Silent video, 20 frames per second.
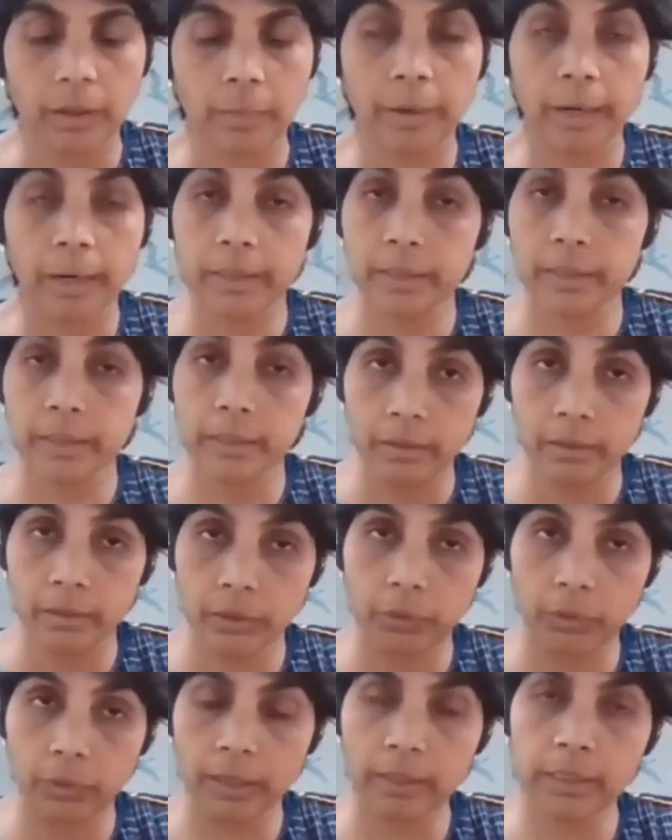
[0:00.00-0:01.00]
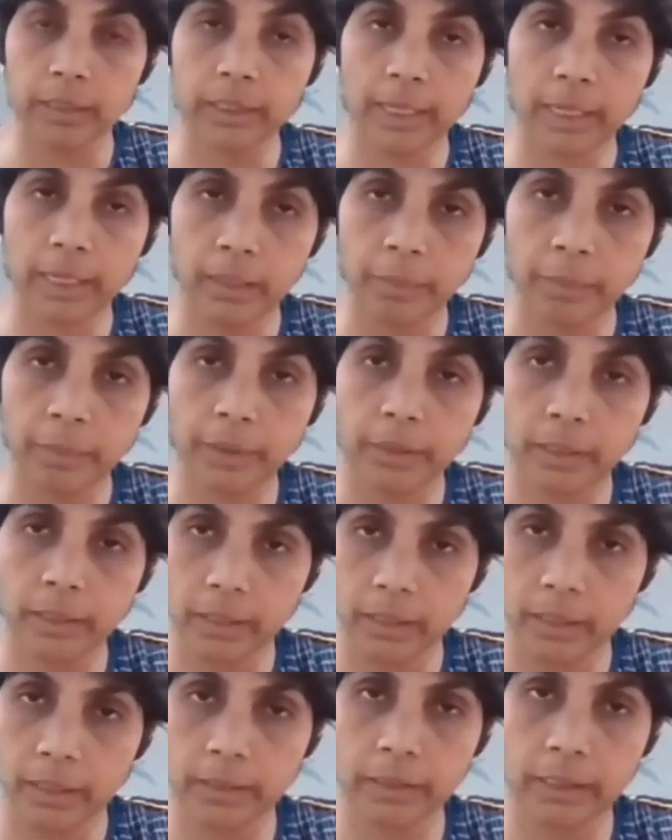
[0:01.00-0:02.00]
but to understand a
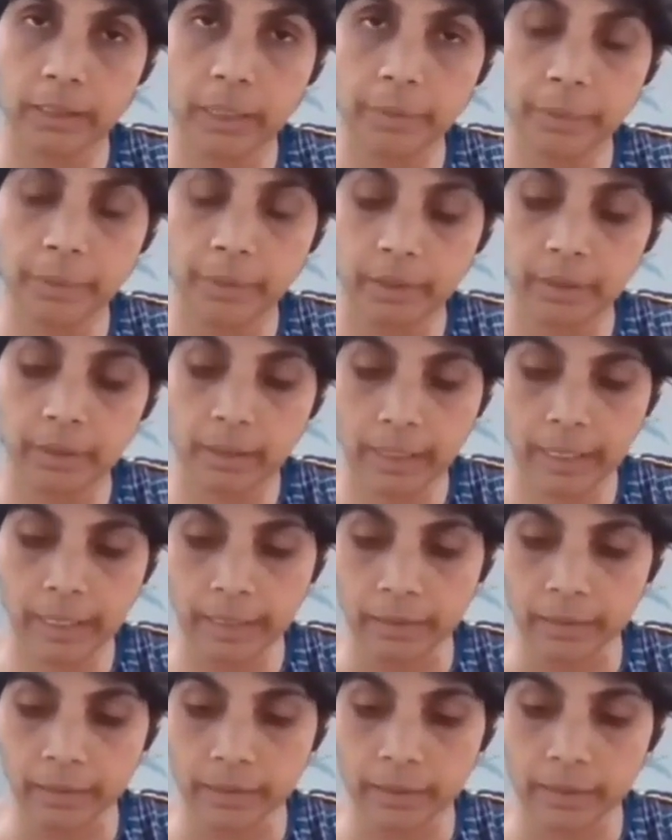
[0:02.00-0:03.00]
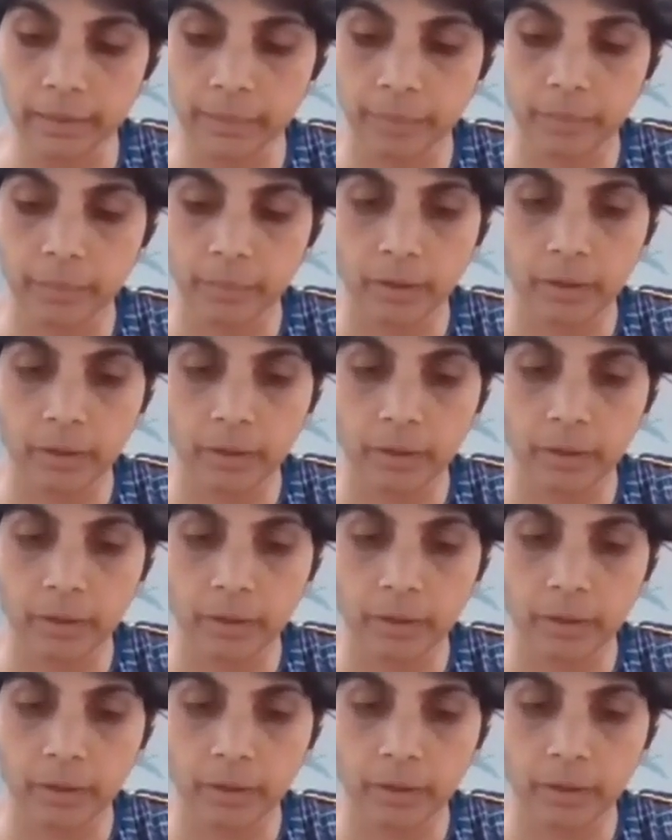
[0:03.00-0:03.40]
person at deeper layers,